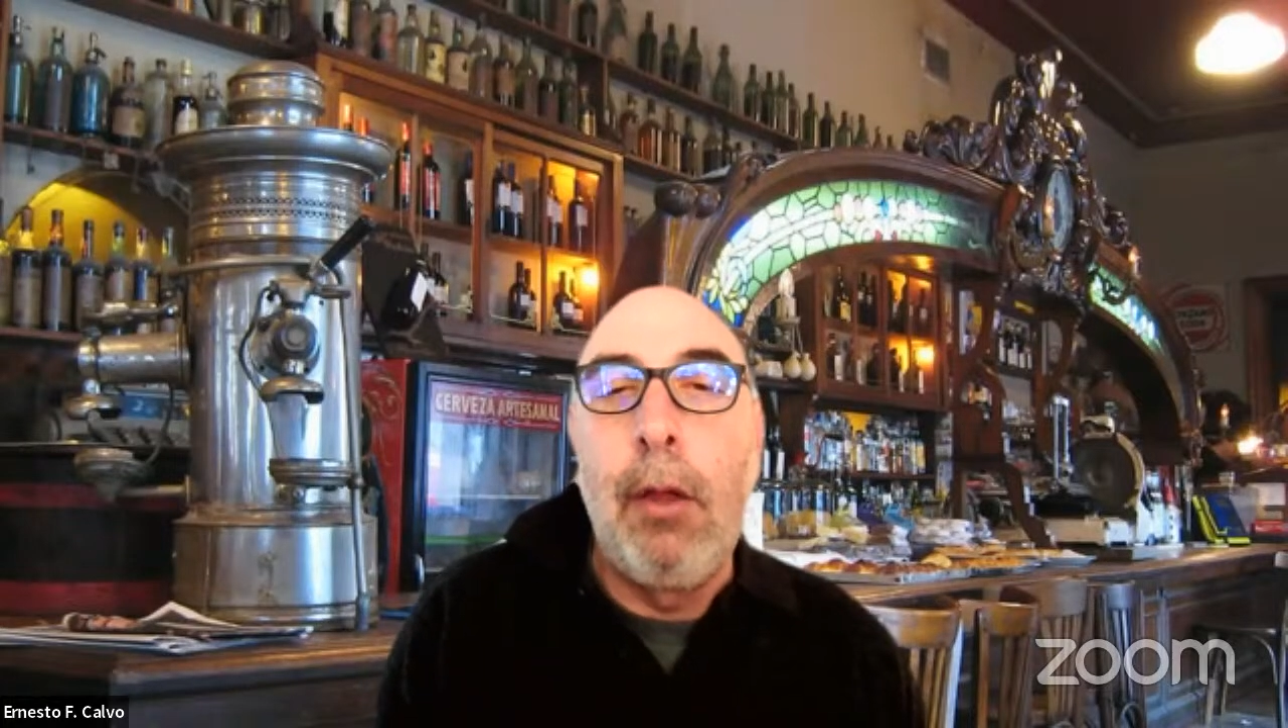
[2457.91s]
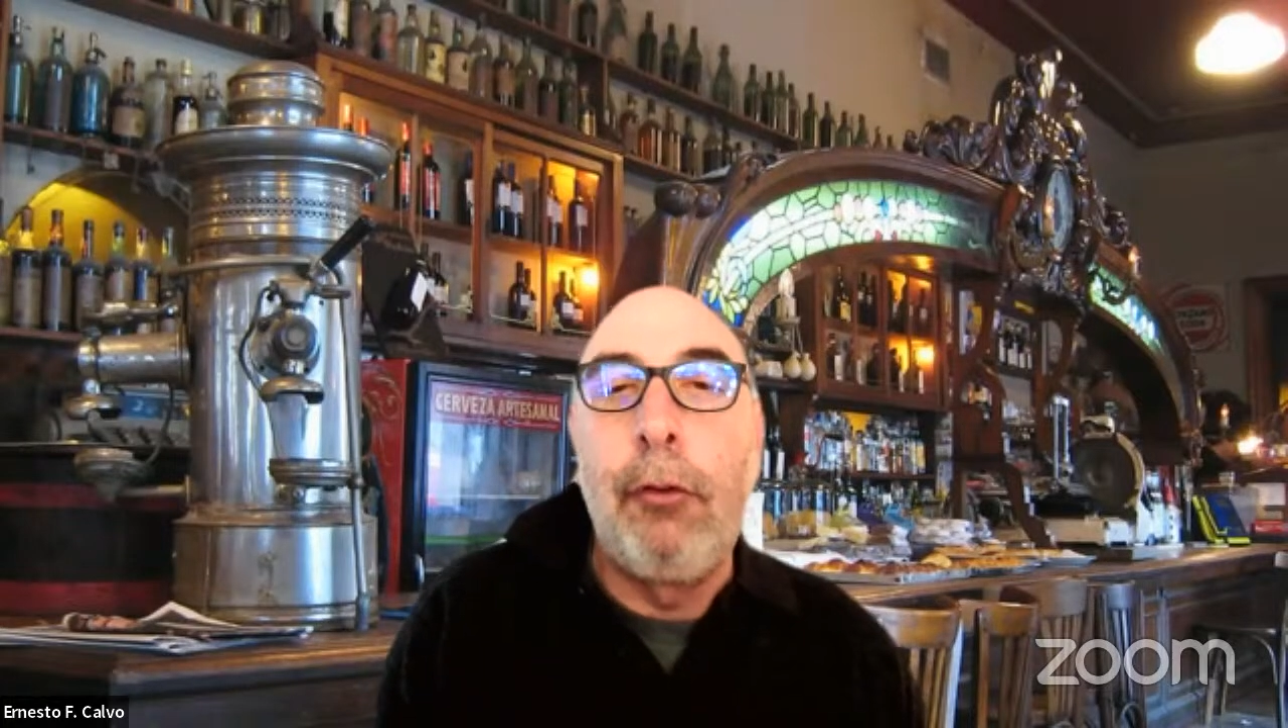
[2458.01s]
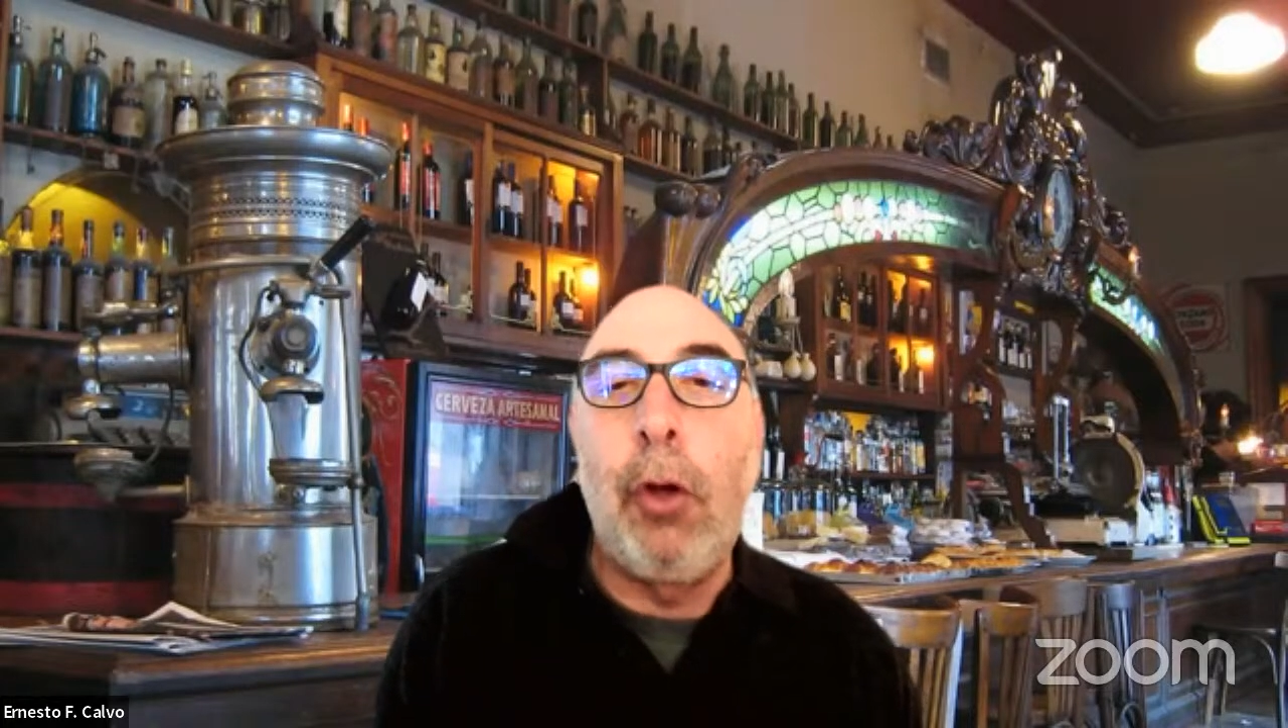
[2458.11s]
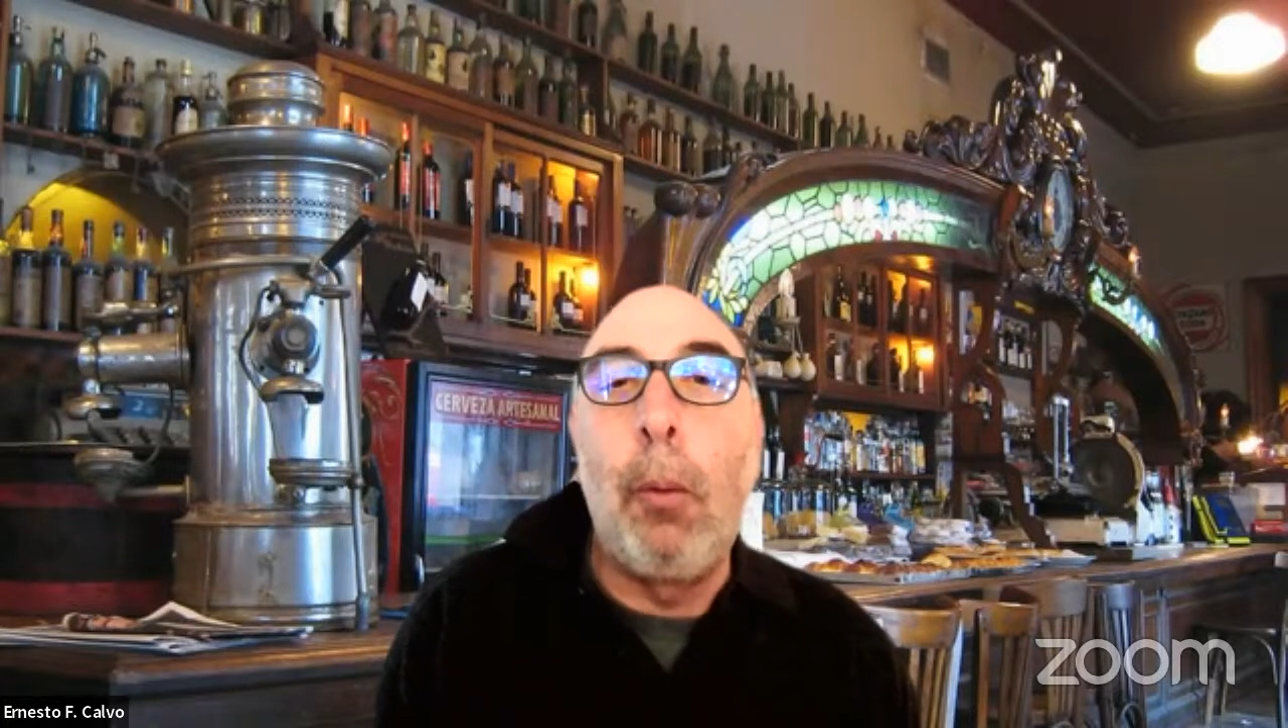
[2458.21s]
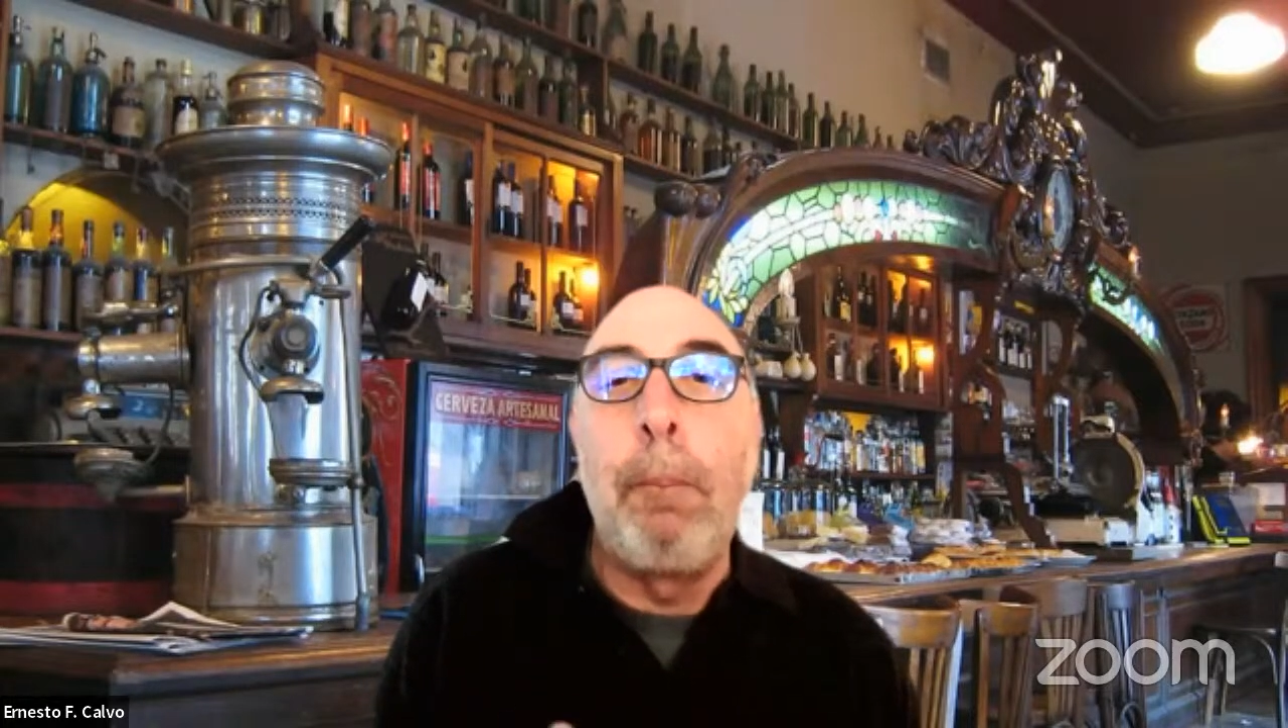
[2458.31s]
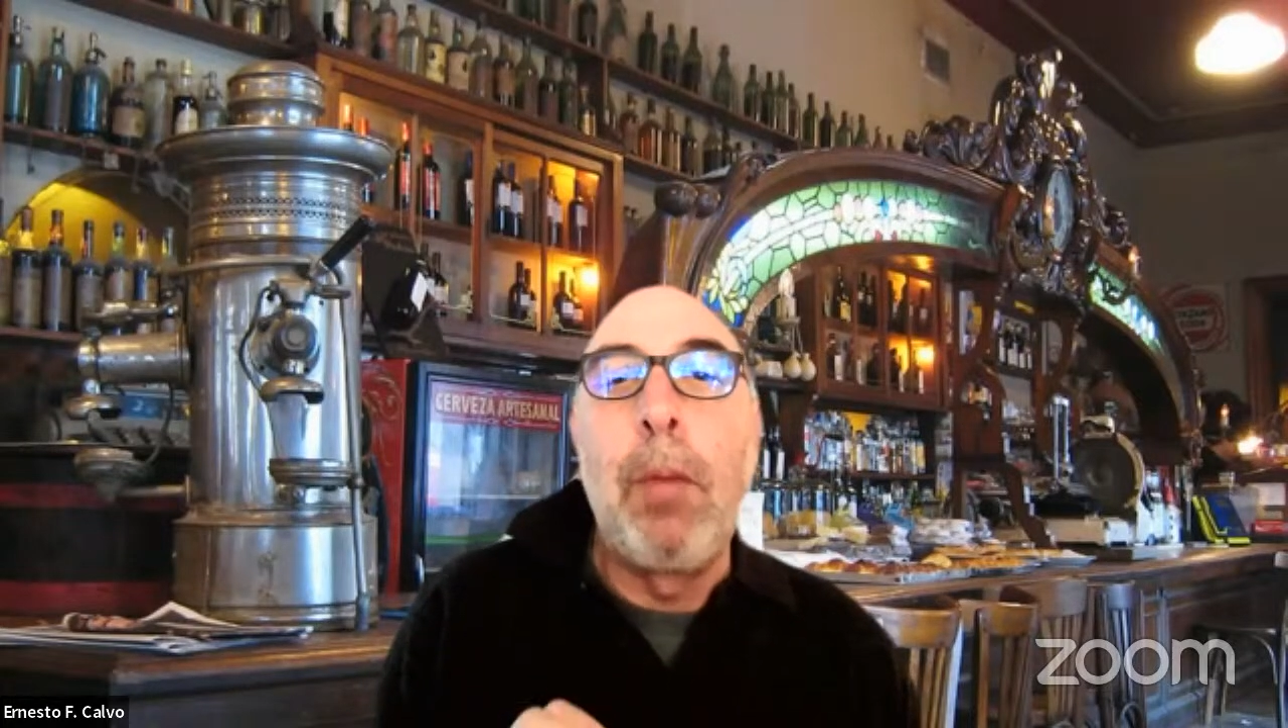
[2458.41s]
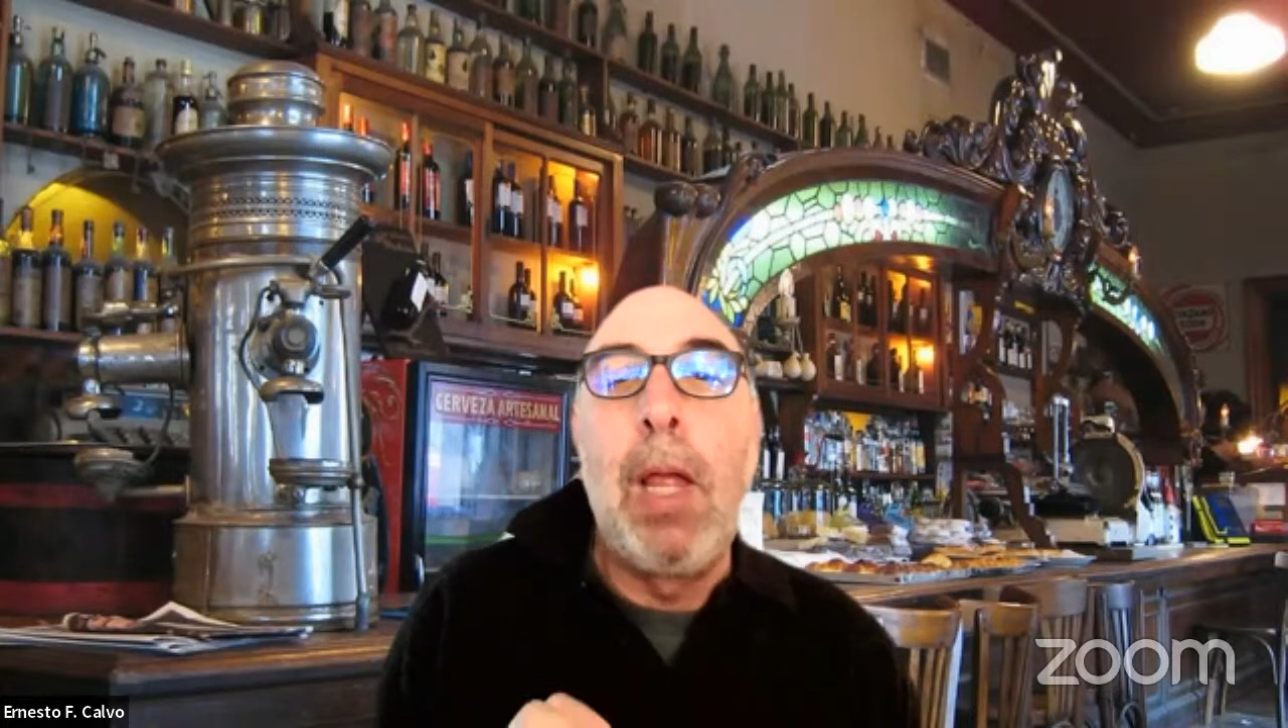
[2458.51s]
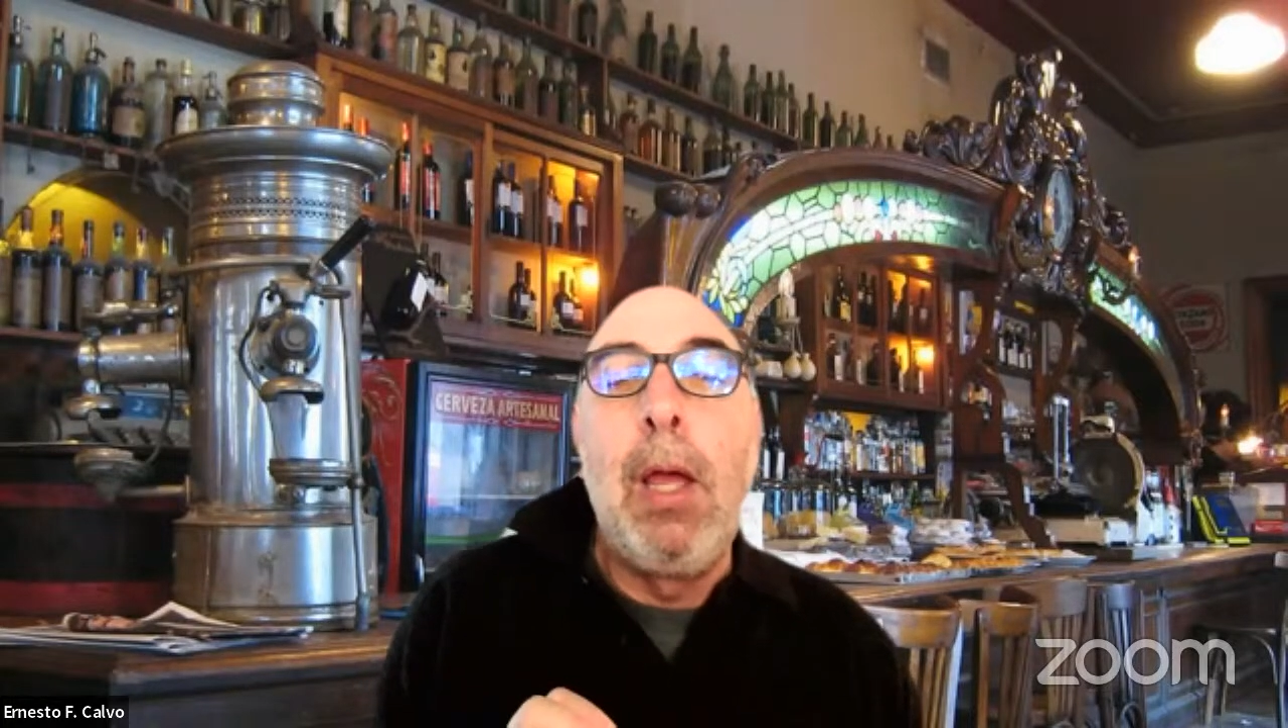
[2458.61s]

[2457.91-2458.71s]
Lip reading: So